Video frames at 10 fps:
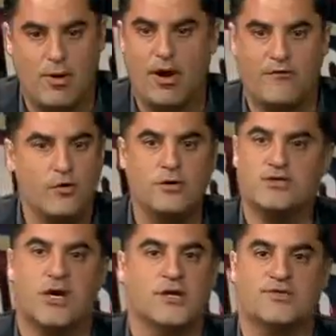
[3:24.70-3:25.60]
Of course,
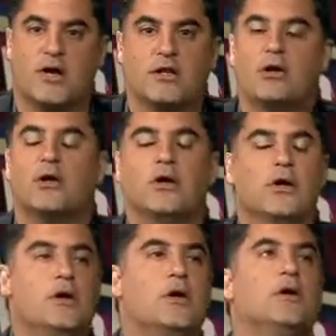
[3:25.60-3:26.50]
Jayar's right. Look,
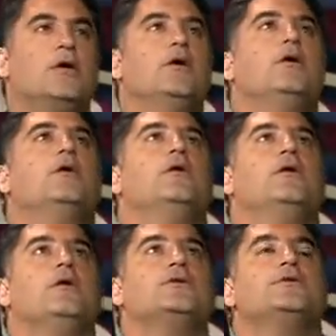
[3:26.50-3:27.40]

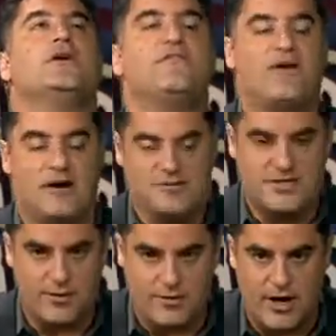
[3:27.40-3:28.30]
if I was a
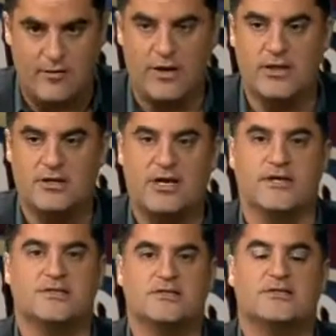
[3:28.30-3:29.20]
Democrat running in
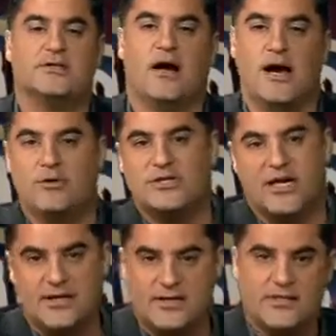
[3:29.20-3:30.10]
Texas, I would
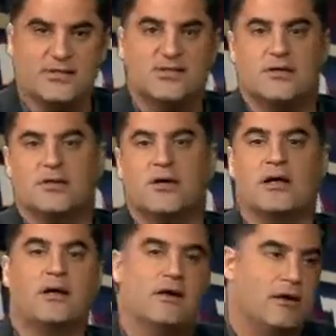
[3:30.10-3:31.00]
take this,
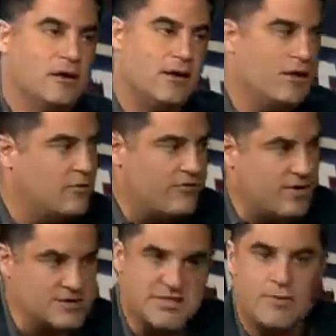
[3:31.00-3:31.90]
and if
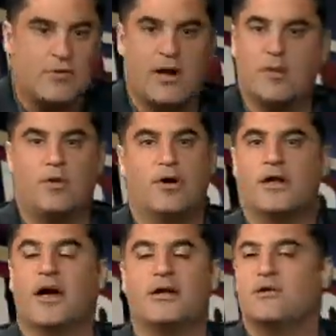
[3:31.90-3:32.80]
I was a Democratic
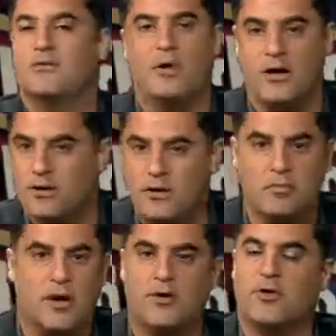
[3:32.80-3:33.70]
Party, I'd do by hook or
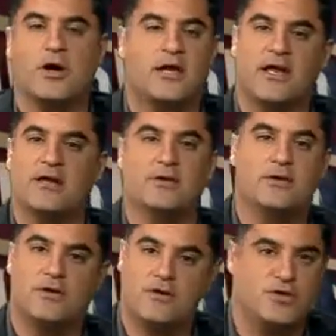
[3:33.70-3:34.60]
by crook, I'd
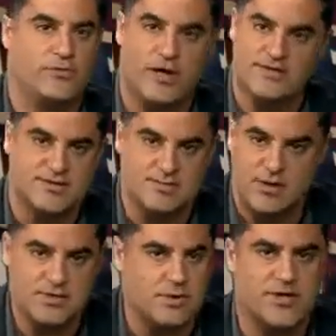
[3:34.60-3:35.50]
raise as
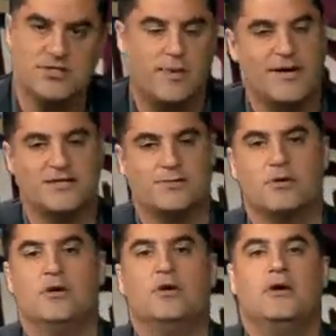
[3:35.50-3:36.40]
much money as
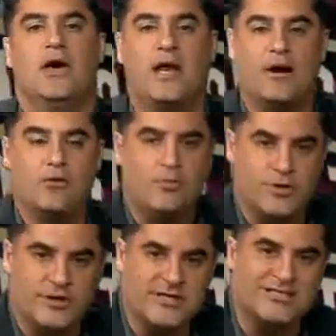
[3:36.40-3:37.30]
possible, and I would
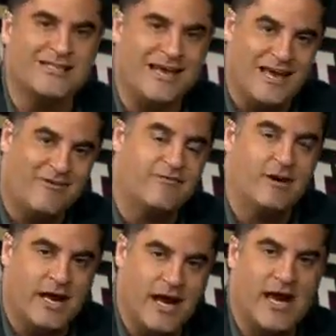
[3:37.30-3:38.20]
put this in
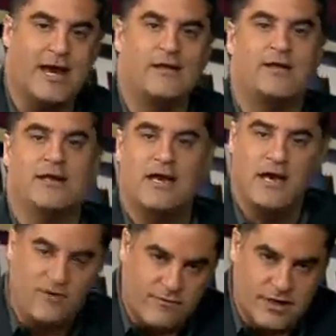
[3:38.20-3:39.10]
every ad in
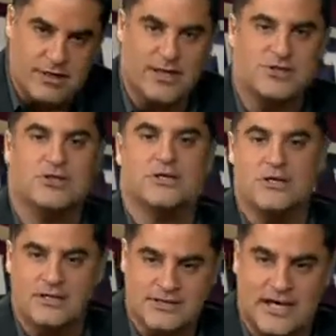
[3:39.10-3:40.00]
every election
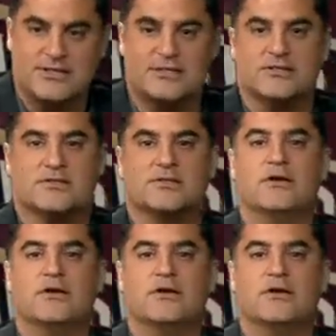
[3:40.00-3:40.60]
in Texas.